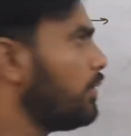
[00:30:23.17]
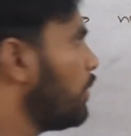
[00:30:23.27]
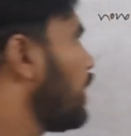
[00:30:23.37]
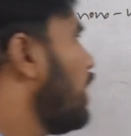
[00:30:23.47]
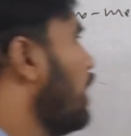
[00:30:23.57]

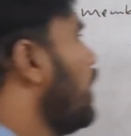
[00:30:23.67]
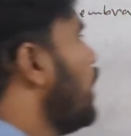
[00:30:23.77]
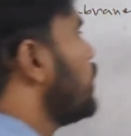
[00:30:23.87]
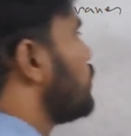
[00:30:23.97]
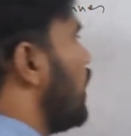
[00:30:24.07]
Okay,
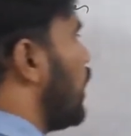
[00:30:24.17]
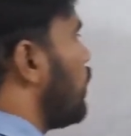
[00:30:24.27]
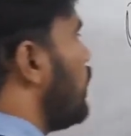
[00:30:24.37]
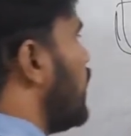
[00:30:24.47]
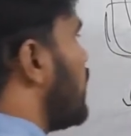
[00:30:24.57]
so not
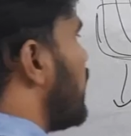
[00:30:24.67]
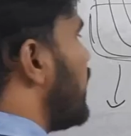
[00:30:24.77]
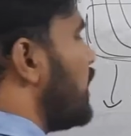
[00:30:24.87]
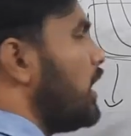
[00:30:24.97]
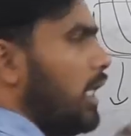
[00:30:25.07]
only
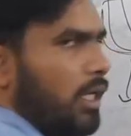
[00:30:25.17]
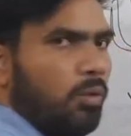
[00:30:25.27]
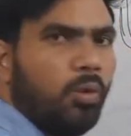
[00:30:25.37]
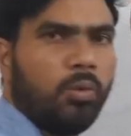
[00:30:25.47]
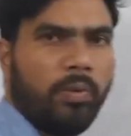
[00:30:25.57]
treating the
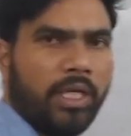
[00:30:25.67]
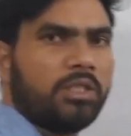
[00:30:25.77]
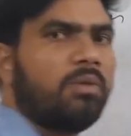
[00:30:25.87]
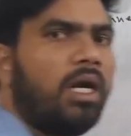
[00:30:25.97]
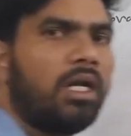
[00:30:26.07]

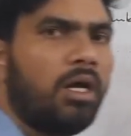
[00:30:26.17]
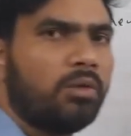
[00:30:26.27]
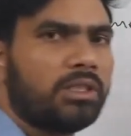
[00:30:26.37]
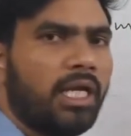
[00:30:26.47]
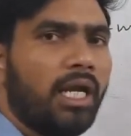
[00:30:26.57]
wastewater
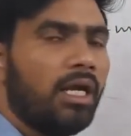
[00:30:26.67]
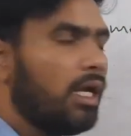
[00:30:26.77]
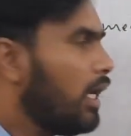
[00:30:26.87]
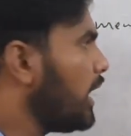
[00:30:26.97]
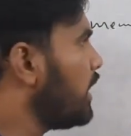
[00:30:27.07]
outside,
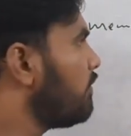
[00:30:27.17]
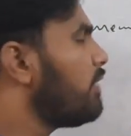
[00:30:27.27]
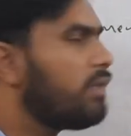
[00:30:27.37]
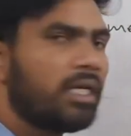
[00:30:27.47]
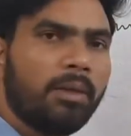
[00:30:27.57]

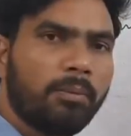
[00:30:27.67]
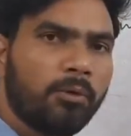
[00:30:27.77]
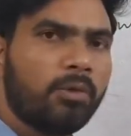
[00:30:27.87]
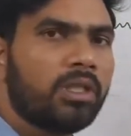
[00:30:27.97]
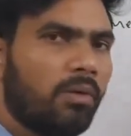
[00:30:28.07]
even we can
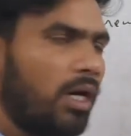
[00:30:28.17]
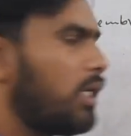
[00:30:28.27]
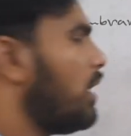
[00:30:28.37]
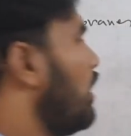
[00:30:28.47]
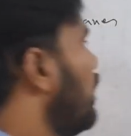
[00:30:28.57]
pure the
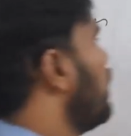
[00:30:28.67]
water